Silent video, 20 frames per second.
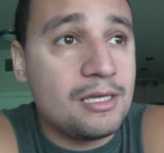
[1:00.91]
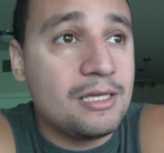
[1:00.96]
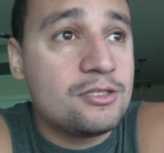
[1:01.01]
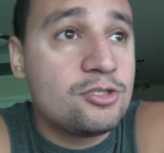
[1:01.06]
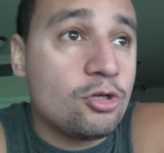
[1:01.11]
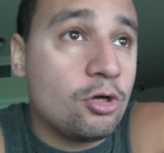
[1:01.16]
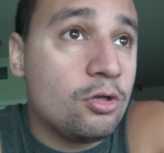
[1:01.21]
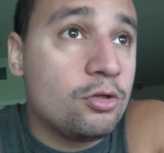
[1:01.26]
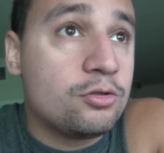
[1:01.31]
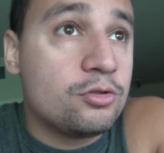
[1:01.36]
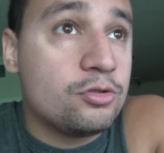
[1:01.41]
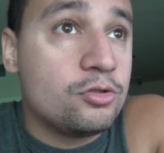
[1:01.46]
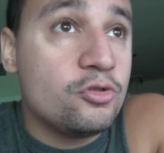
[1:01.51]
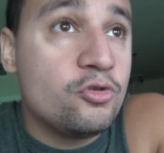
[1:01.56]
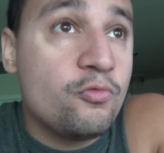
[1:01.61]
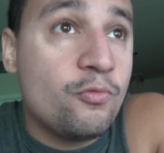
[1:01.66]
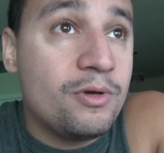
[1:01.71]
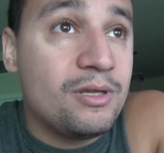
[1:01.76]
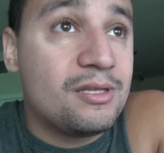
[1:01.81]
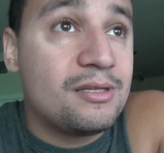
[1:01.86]
It's all to
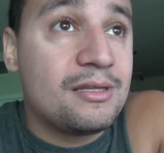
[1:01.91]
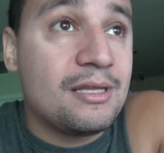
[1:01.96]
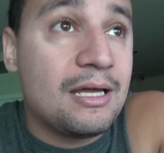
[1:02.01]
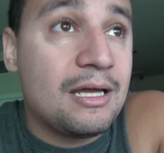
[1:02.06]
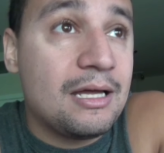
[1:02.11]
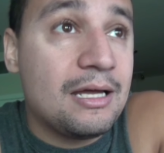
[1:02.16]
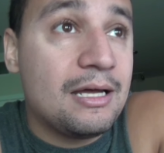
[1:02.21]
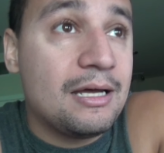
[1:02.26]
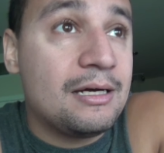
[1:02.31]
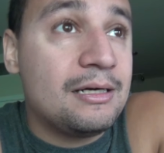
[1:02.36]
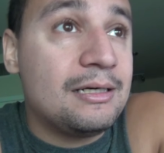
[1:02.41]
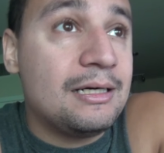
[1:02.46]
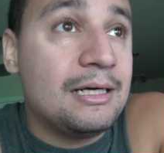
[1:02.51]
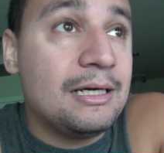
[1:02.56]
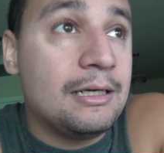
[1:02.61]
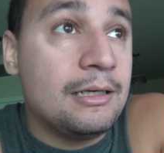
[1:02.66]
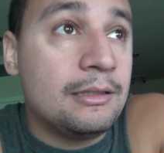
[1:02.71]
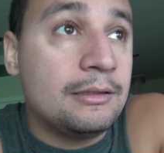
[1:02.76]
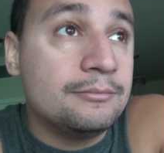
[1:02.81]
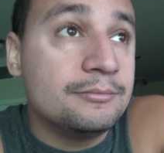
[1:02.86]
do with
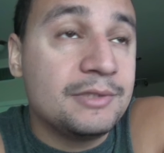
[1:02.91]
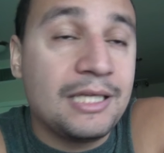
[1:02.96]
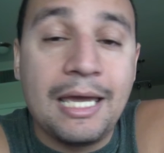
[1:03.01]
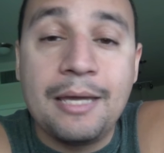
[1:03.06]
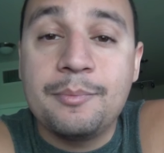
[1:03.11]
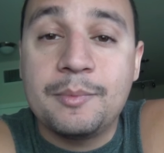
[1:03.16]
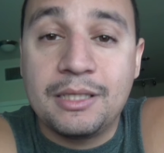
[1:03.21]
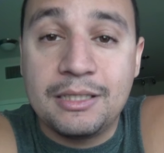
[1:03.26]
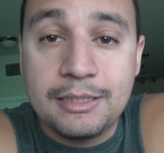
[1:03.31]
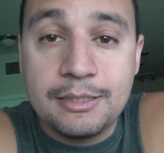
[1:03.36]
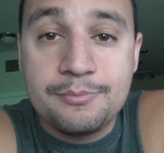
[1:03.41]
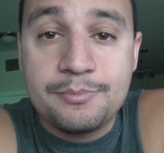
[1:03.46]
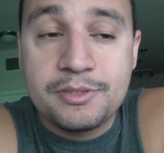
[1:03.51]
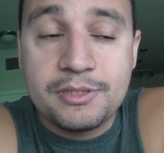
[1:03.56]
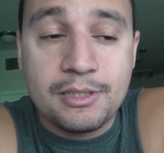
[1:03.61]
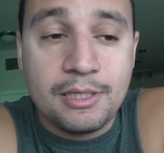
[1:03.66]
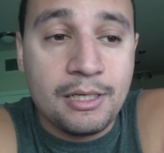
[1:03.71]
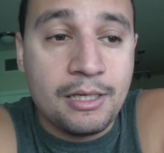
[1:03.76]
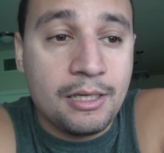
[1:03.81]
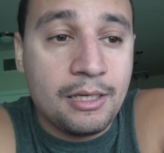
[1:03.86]
game
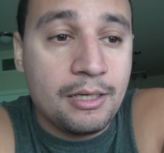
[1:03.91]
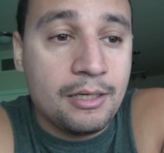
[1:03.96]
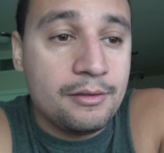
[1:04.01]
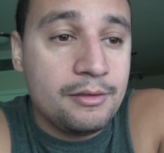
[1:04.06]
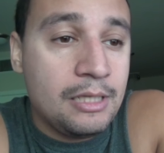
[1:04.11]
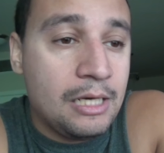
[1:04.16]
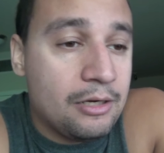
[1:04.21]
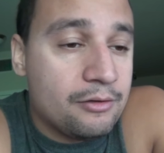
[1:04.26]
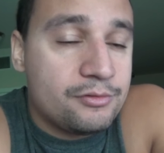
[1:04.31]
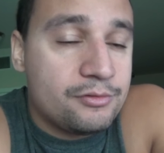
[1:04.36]
clips, and you know,